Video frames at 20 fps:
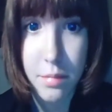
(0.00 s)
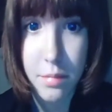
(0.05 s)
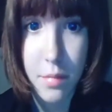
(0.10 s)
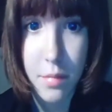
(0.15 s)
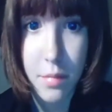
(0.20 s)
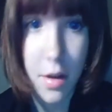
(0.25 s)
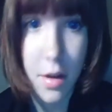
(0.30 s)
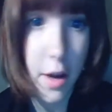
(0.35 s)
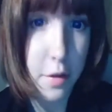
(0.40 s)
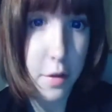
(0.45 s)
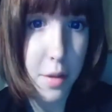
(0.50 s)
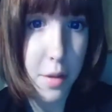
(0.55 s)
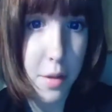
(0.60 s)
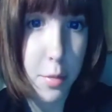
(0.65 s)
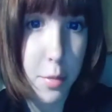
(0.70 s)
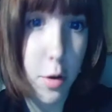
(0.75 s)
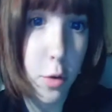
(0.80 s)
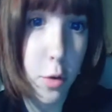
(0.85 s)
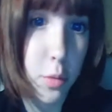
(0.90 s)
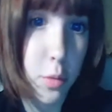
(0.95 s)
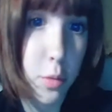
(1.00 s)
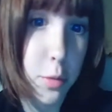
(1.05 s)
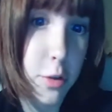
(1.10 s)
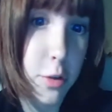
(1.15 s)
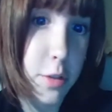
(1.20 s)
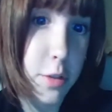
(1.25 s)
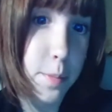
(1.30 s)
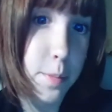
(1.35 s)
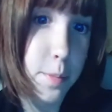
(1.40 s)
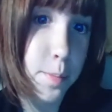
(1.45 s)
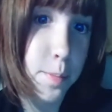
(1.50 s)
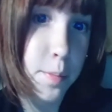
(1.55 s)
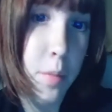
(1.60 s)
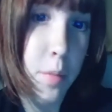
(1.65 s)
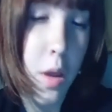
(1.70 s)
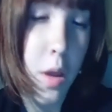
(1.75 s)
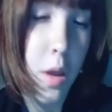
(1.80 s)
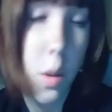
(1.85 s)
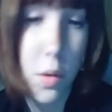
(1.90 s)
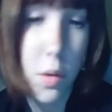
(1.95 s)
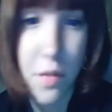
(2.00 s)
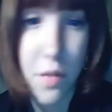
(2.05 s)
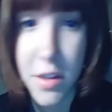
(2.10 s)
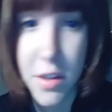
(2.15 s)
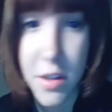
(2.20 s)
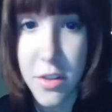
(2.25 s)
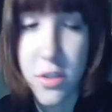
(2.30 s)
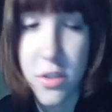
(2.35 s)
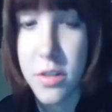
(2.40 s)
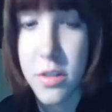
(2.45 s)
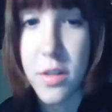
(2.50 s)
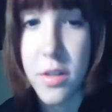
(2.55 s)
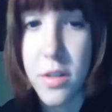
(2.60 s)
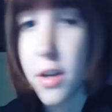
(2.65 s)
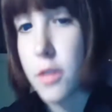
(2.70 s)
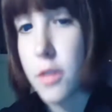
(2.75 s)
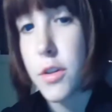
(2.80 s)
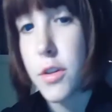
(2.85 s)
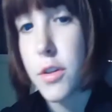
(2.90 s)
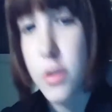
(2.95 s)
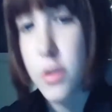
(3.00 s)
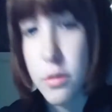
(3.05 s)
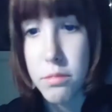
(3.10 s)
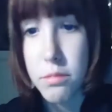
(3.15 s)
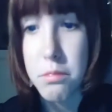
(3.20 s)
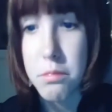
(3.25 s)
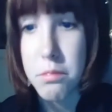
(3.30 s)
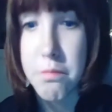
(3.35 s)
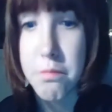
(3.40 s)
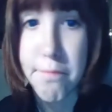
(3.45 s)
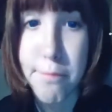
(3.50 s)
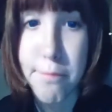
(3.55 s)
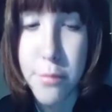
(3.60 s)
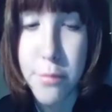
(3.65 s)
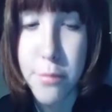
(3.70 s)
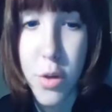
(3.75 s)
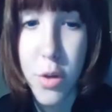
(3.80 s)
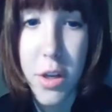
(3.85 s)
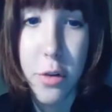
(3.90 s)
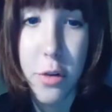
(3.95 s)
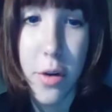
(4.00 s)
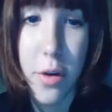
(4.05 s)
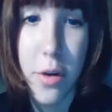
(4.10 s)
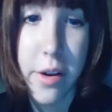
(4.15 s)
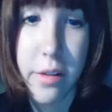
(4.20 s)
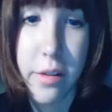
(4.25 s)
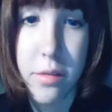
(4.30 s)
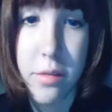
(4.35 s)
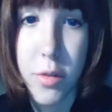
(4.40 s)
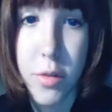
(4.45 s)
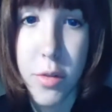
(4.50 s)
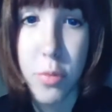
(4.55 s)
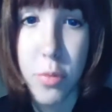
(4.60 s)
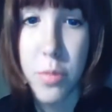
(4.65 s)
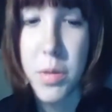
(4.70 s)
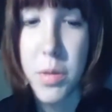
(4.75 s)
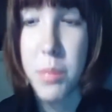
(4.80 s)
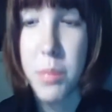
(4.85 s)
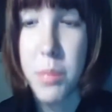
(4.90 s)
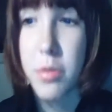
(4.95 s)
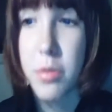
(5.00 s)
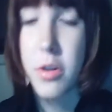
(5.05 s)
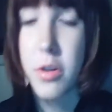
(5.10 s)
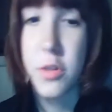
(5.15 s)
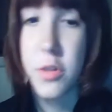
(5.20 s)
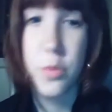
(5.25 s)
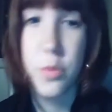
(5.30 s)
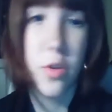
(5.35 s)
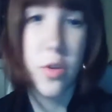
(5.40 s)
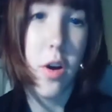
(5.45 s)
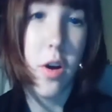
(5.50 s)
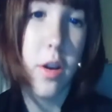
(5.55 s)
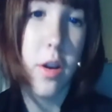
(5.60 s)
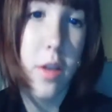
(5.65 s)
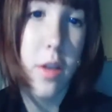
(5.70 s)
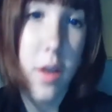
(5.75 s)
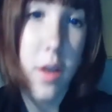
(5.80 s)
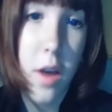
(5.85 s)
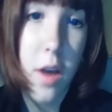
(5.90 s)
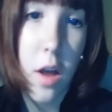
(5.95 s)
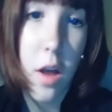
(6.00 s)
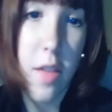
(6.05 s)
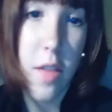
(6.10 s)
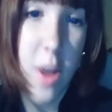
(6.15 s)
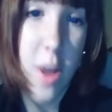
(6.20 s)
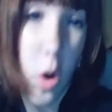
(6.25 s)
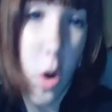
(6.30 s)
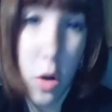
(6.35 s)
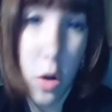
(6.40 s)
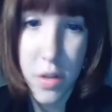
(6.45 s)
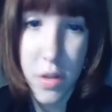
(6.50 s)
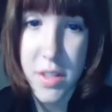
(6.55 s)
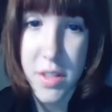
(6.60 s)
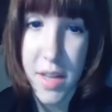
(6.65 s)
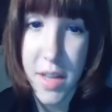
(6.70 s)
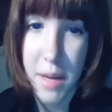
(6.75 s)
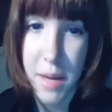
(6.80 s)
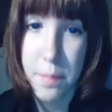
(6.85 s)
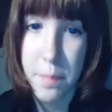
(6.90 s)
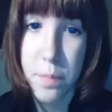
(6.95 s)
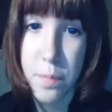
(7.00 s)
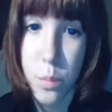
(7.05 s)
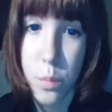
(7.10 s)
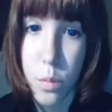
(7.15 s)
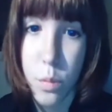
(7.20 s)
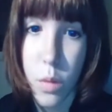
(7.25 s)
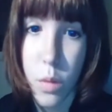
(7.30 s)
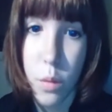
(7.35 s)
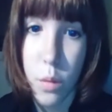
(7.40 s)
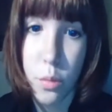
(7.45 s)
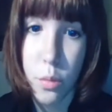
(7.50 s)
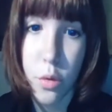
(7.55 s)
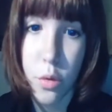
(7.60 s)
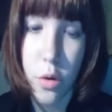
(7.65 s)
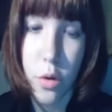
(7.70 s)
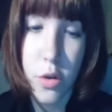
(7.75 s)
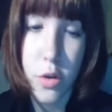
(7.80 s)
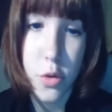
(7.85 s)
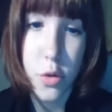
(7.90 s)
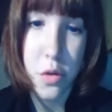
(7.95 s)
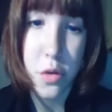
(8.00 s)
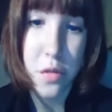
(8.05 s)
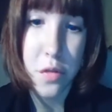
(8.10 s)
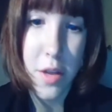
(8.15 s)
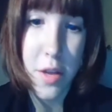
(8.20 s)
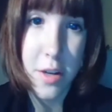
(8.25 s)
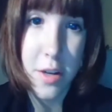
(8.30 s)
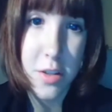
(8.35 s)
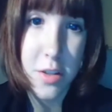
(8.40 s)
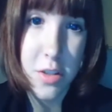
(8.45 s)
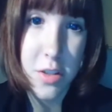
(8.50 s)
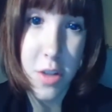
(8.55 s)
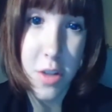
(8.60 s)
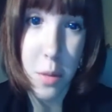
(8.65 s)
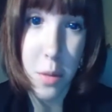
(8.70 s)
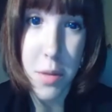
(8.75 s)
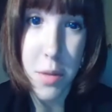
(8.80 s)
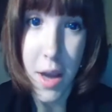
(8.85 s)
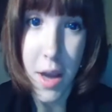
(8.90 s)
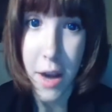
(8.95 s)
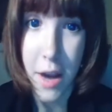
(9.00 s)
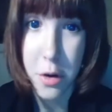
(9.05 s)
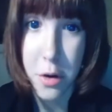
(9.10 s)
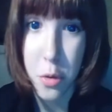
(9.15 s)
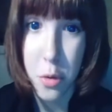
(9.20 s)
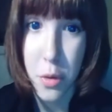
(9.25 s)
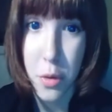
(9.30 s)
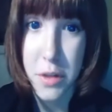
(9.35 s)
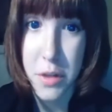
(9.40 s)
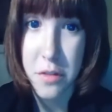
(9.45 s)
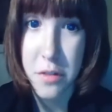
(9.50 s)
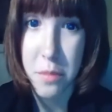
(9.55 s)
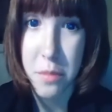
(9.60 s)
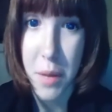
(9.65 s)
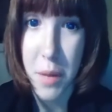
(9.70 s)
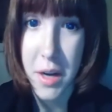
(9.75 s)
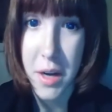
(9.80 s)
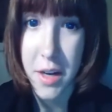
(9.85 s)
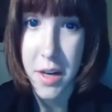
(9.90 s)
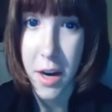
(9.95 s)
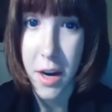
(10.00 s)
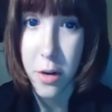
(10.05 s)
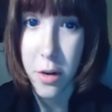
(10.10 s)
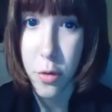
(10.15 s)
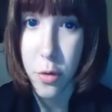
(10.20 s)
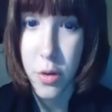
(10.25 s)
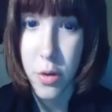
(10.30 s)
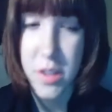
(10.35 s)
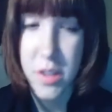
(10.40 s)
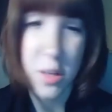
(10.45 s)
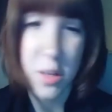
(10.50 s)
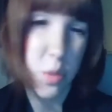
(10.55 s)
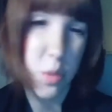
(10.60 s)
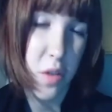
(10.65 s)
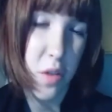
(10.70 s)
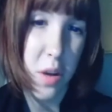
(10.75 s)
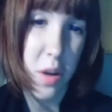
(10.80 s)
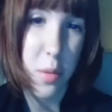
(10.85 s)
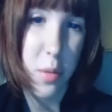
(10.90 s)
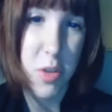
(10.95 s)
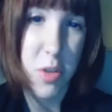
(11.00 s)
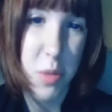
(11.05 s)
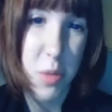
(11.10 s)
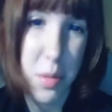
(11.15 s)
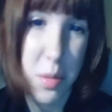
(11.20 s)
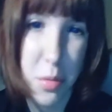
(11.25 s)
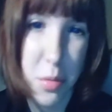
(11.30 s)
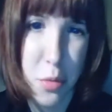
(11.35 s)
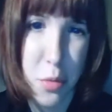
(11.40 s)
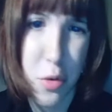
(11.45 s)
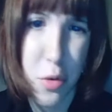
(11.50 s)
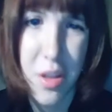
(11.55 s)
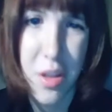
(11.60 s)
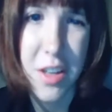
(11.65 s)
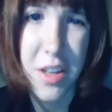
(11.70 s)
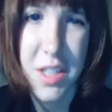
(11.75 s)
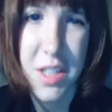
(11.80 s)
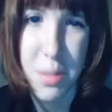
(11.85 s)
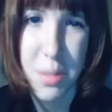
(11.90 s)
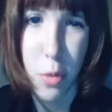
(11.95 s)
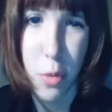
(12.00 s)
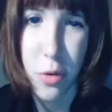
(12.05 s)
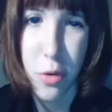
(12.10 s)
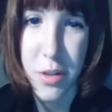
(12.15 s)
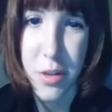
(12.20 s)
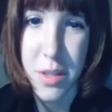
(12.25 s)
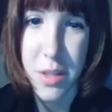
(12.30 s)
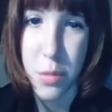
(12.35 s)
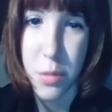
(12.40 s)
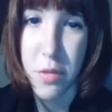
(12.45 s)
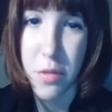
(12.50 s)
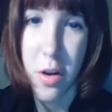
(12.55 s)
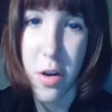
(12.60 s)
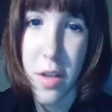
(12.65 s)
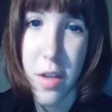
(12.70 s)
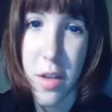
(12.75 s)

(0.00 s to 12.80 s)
Kind of am an awkward person. We have this really great group of people because we're not all the same. We're all sort of subcategories of main categories. We've got a bunch of people who are smokers, and we've got